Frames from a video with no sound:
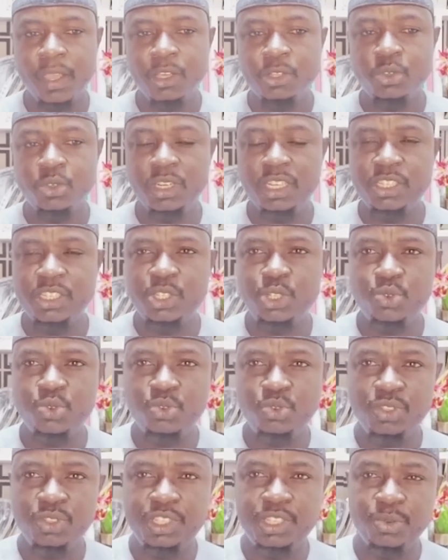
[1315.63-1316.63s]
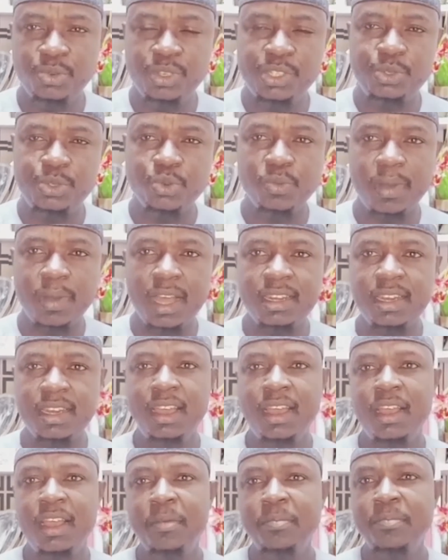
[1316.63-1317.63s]
So this Jewish
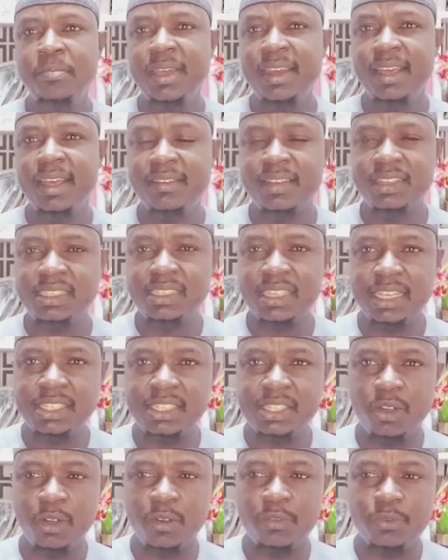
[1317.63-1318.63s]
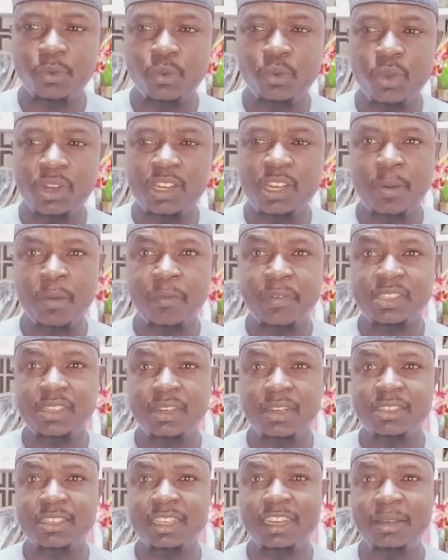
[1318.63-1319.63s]
woman made a research of what the Prophet
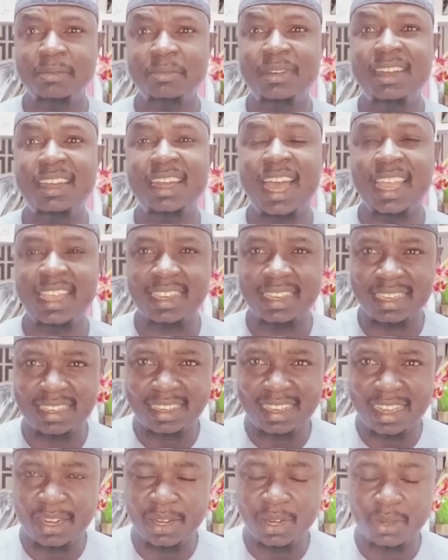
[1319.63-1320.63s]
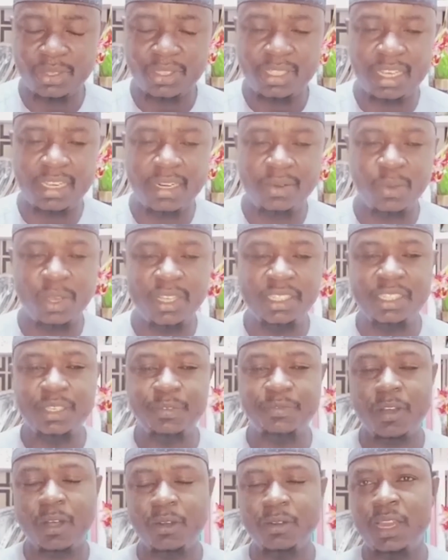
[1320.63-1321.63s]
sallallahu alaihi wasallam like a lot, and when
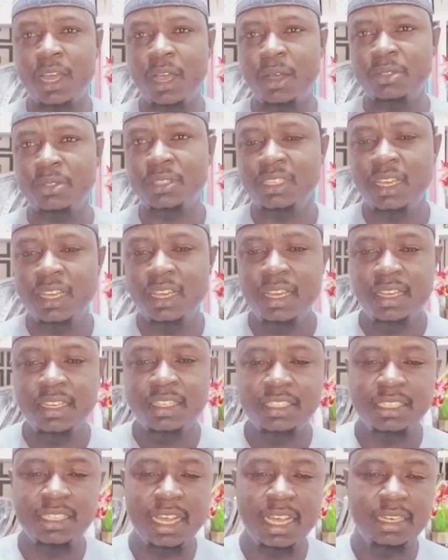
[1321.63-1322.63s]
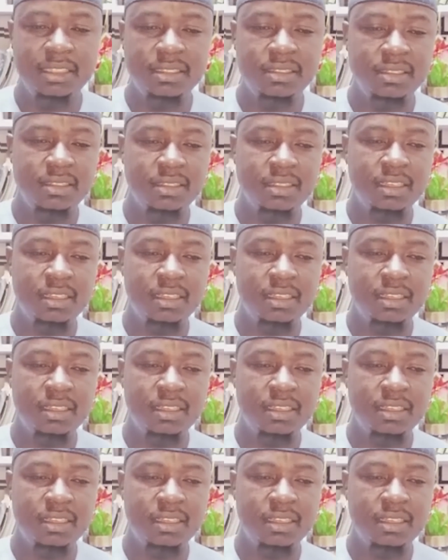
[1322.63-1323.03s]
she found out, she then